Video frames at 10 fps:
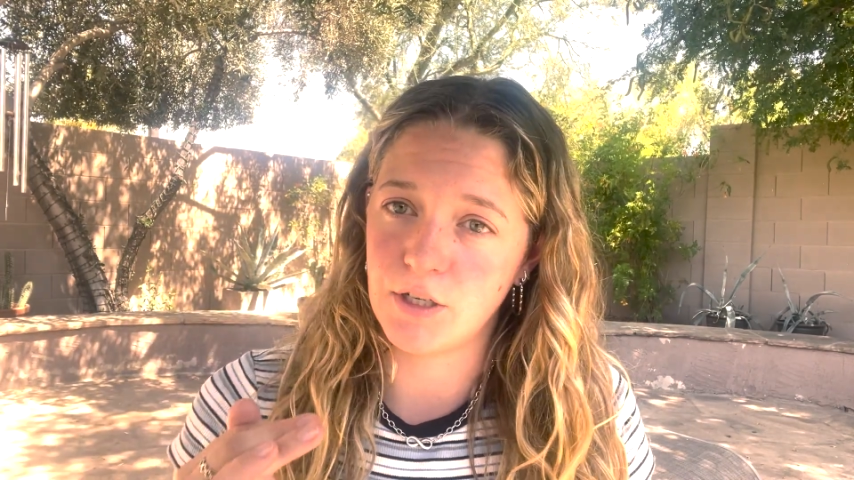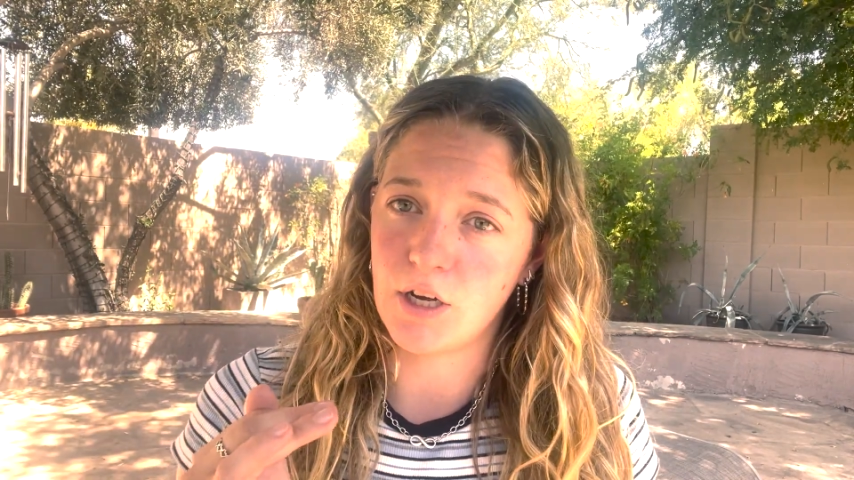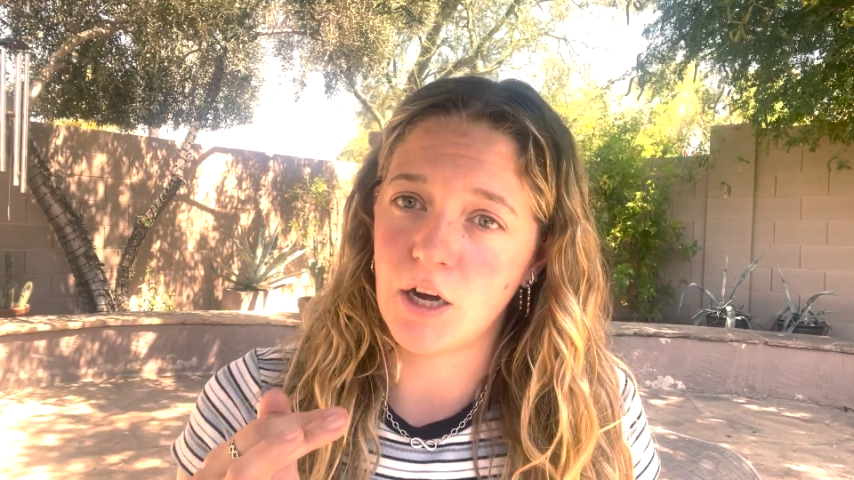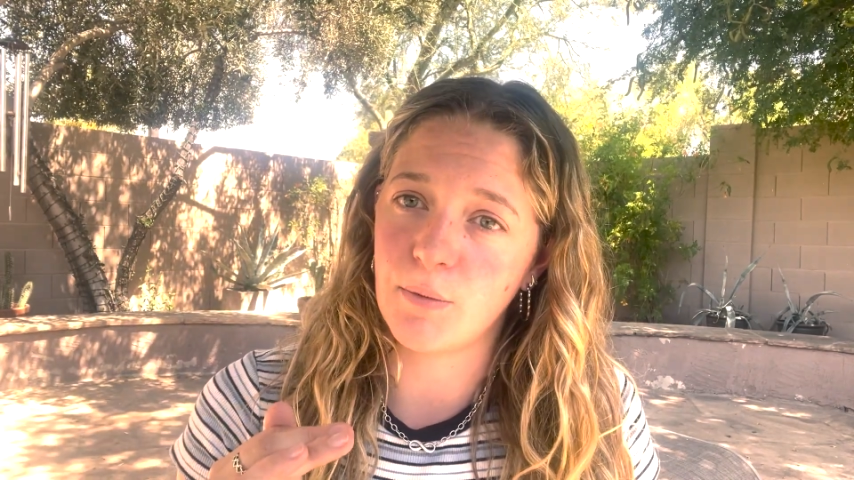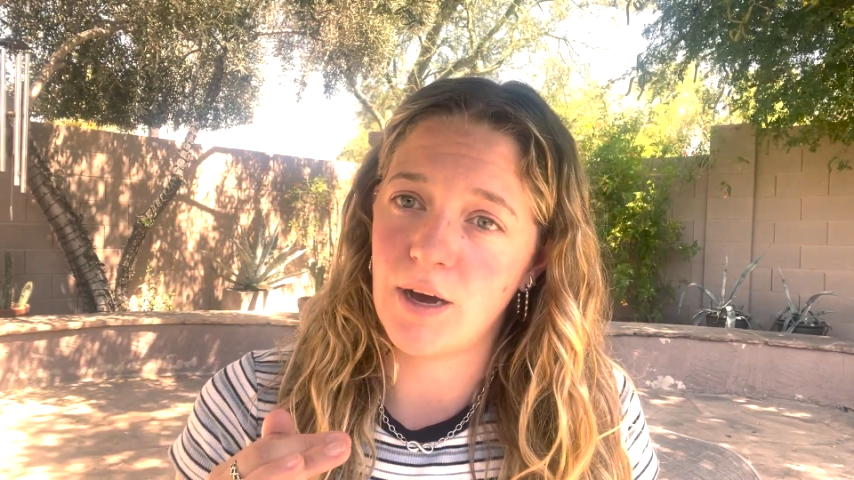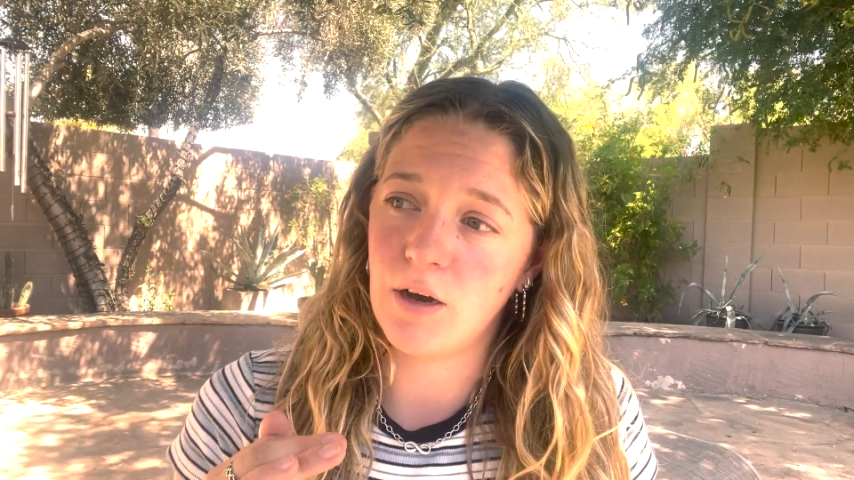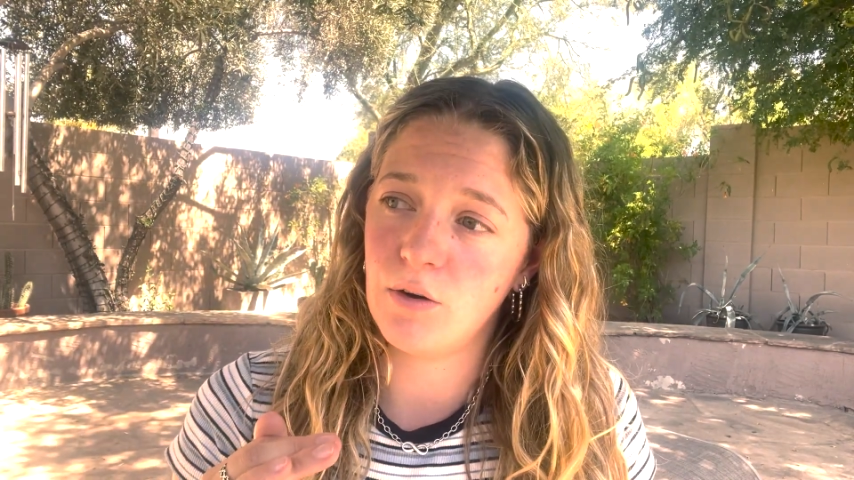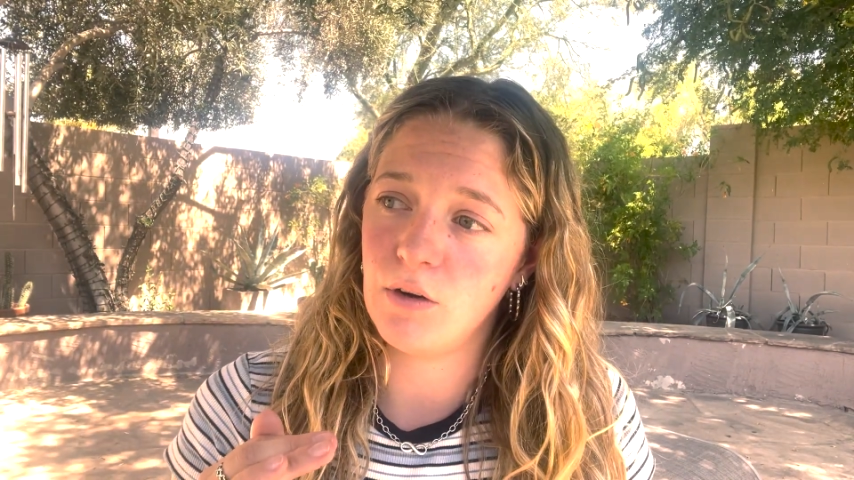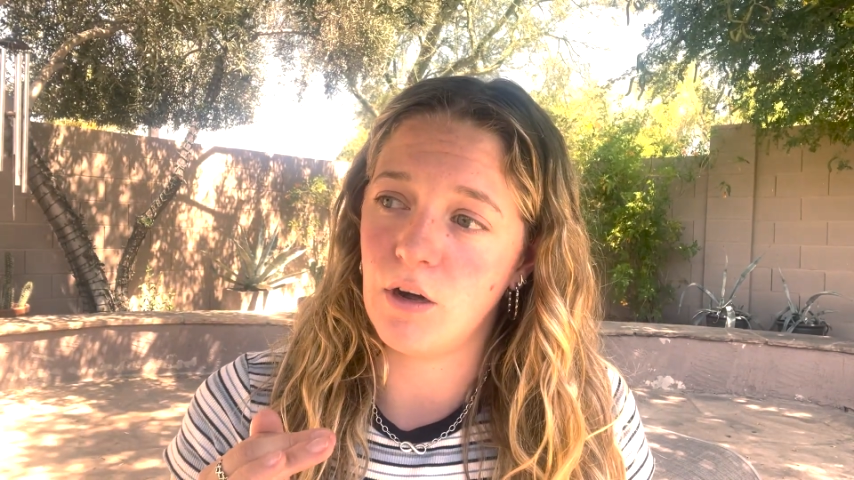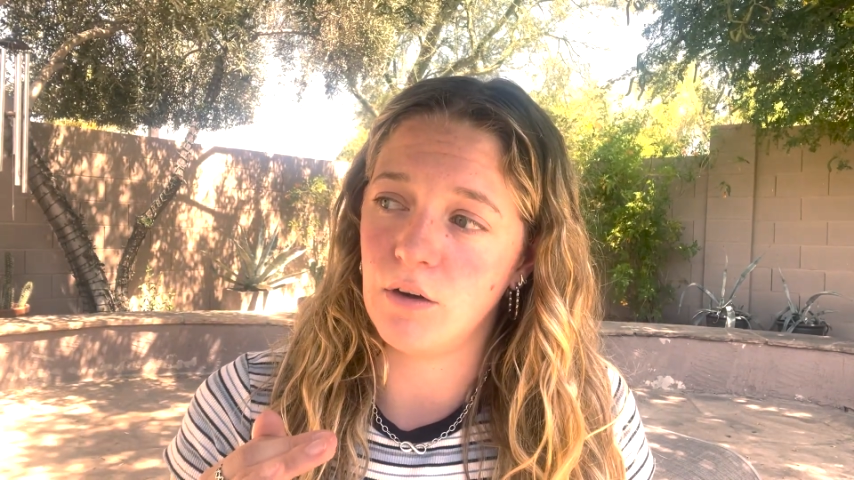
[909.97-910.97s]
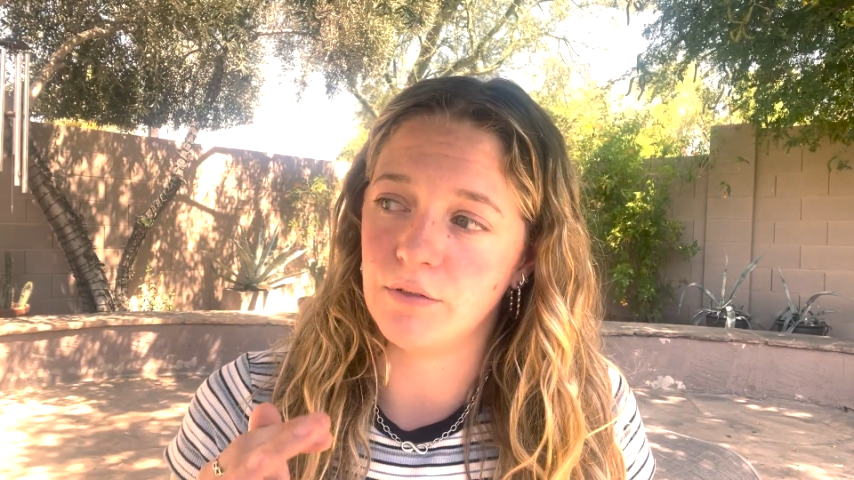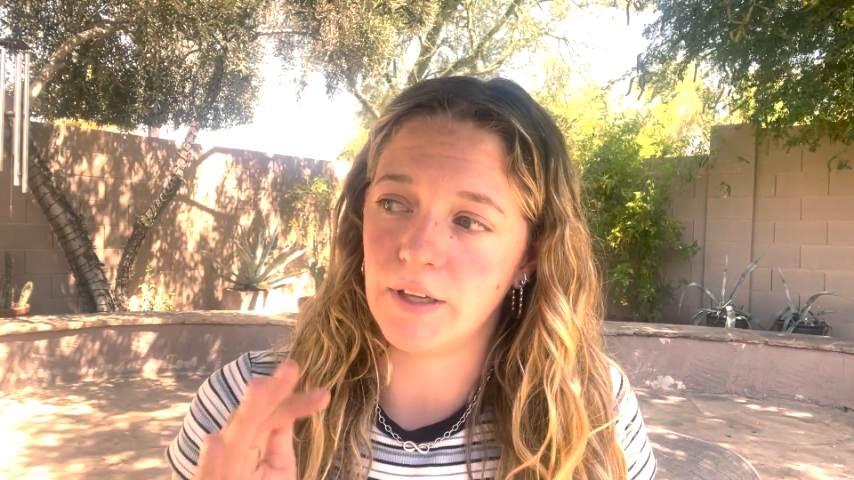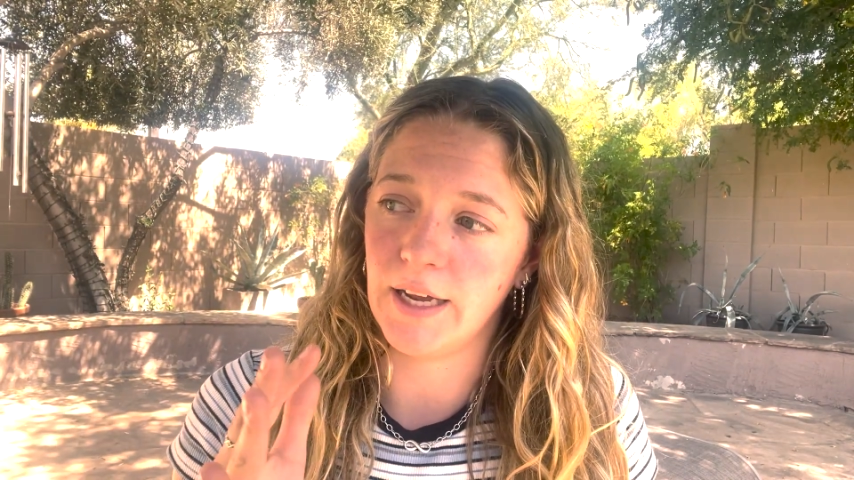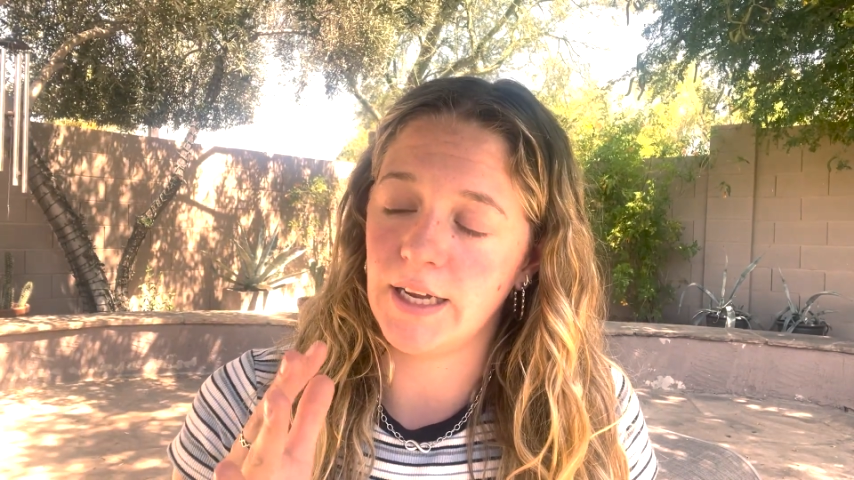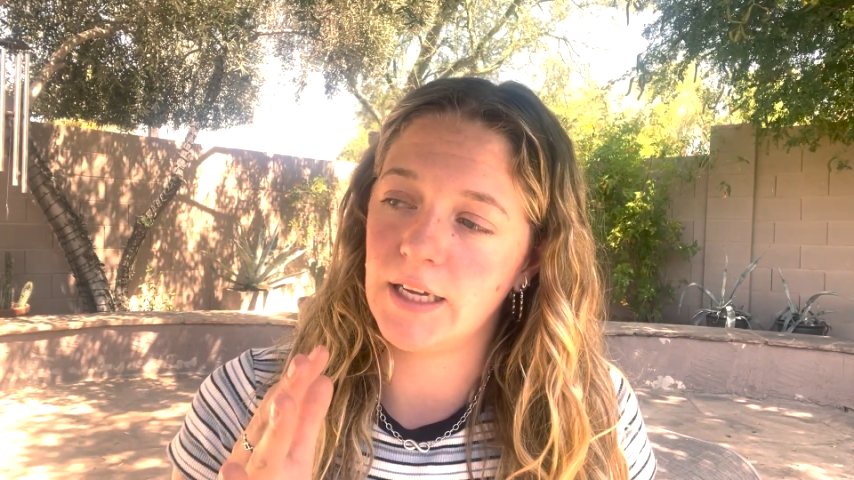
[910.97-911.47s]
talk about, of
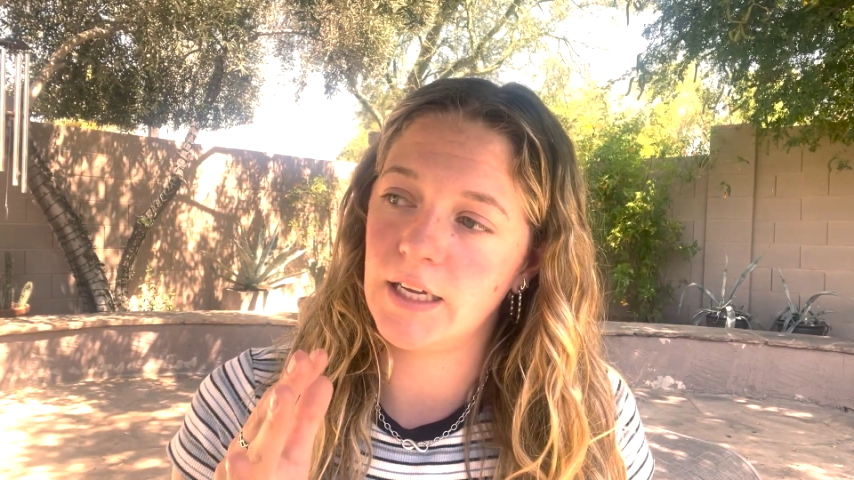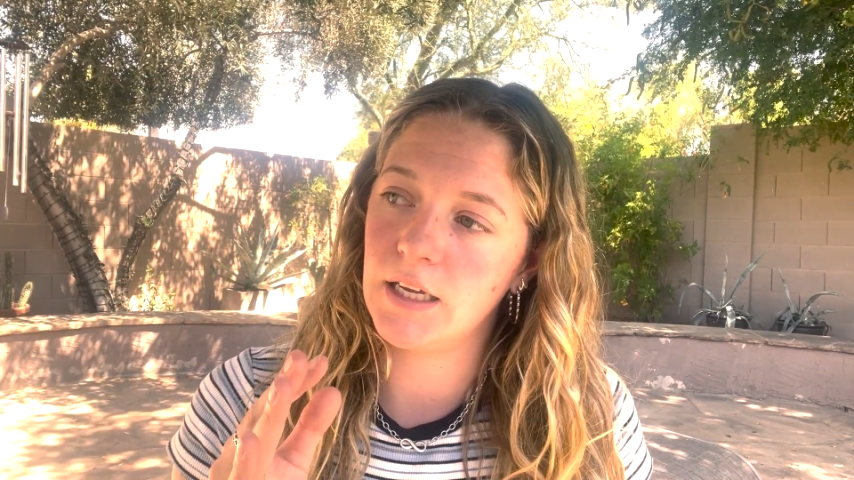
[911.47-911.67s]
like